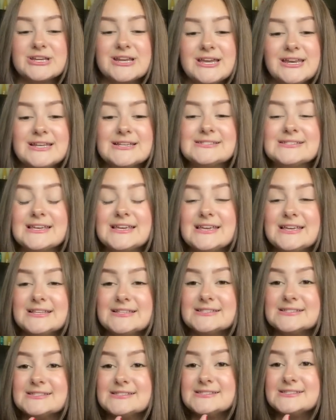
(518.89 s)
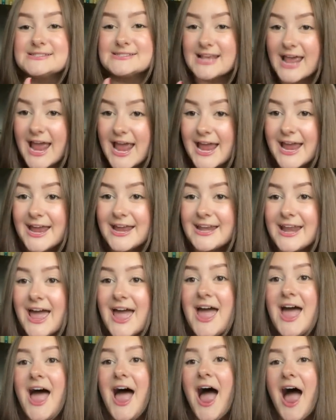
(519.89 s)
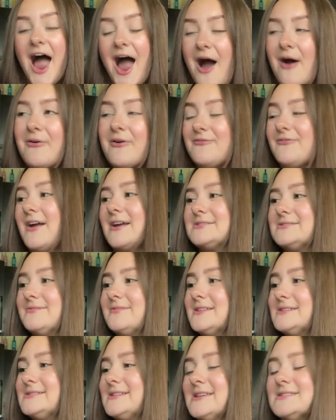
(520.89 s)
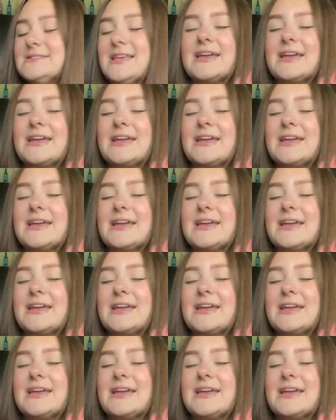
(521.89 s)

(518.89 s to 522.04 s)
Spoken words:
It is insane how effective this is.